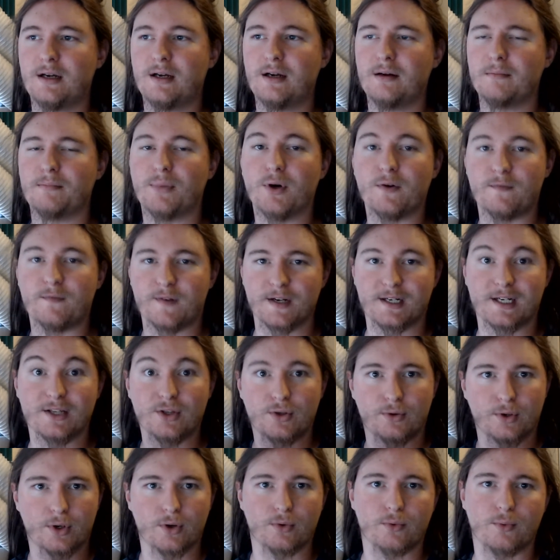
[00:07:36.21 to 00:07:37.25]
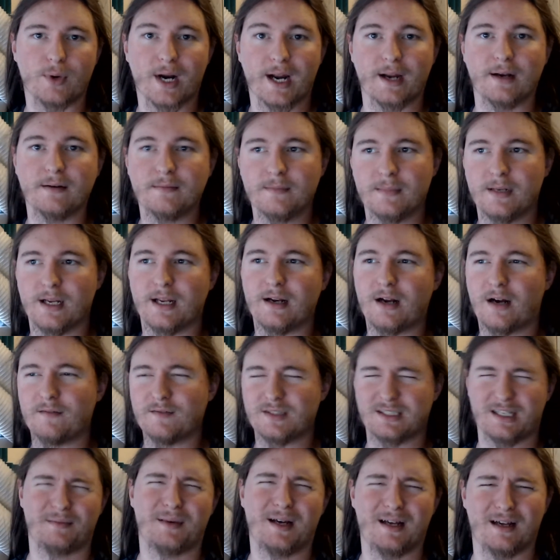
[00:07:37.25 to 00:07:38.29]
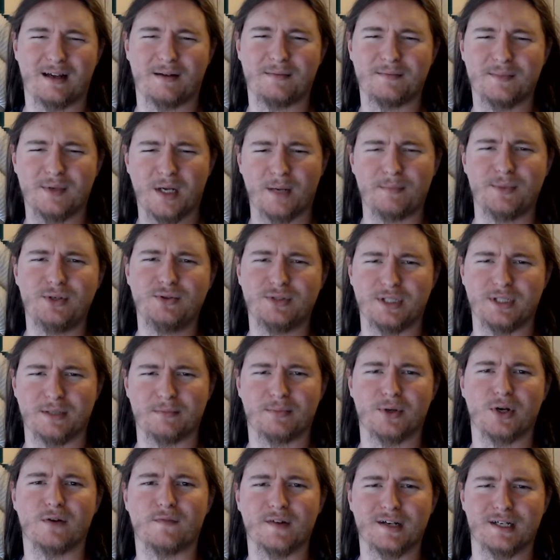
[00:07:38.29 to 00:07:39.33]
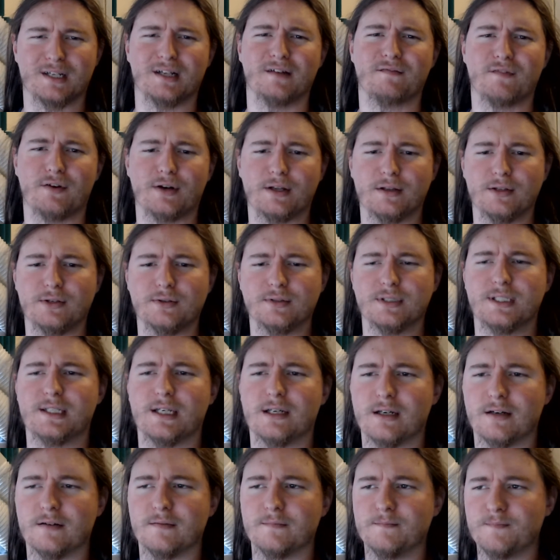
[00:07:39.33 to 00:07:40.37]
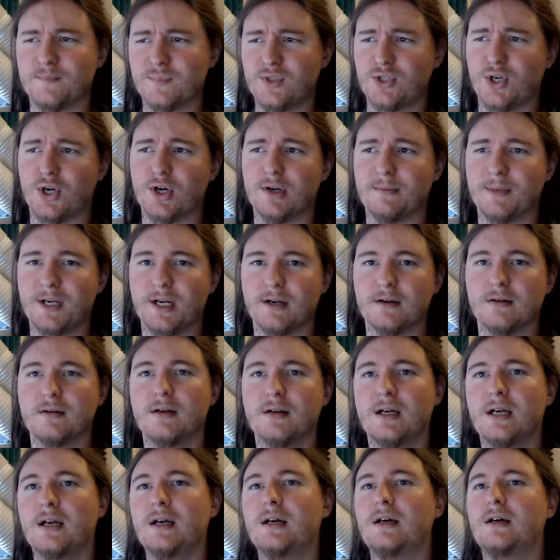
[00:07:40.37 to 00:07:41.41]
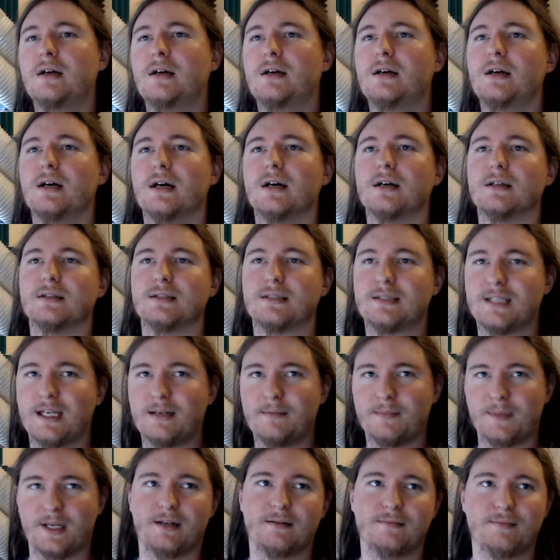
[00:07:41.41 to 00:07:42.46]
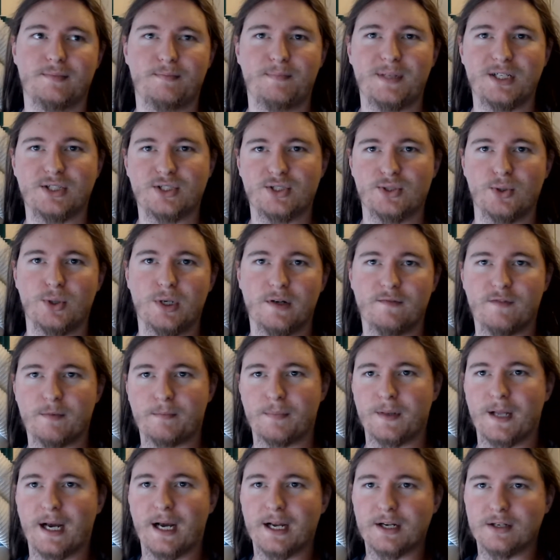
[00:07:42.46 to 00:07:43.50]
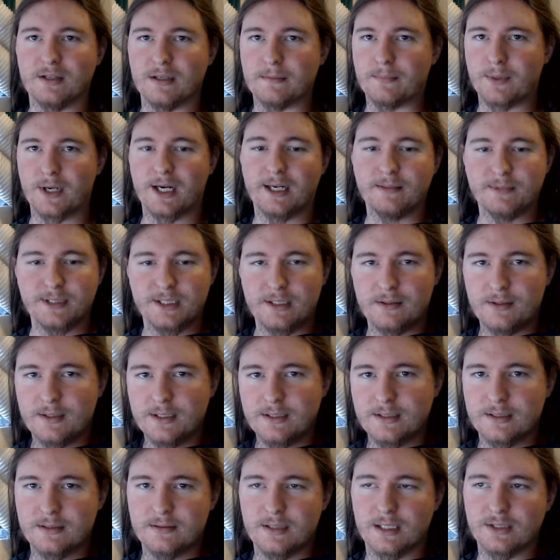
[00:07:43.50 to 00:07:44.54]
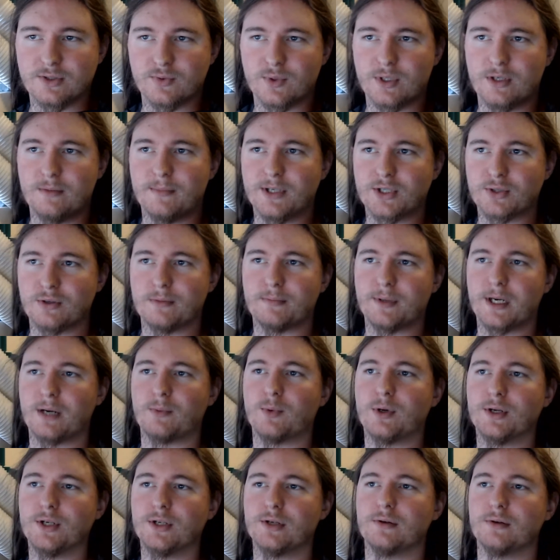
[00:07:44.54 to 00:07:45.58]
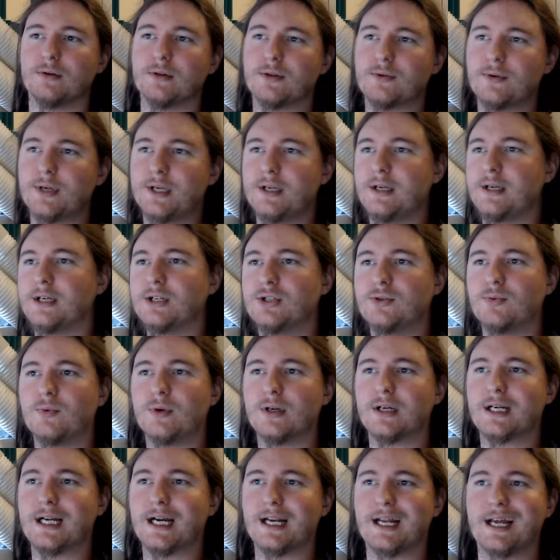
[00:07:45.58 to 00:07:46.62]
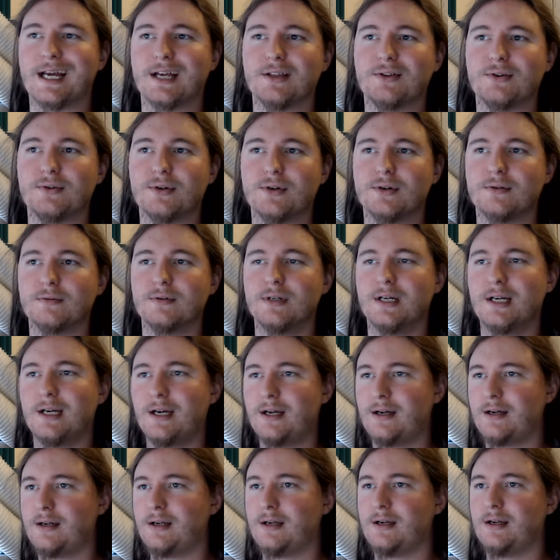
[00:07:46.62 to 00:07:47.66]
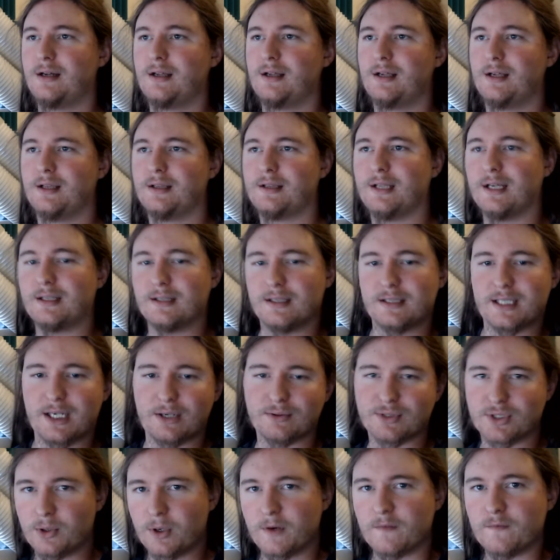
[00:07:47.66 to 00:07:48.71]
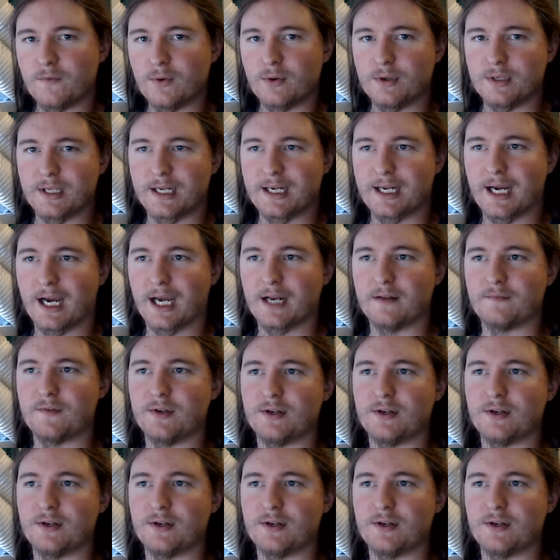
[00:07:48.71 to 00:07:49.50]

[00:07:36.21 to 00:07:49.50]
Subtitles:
perfect in their own right. And obviously, I'm using perfect in a very loose term here. The same can be sort of applied to the Prime series as well. Metroid Prime 1, 2, and 3. Each one kind of had their own thing that they was going for, and they kind of,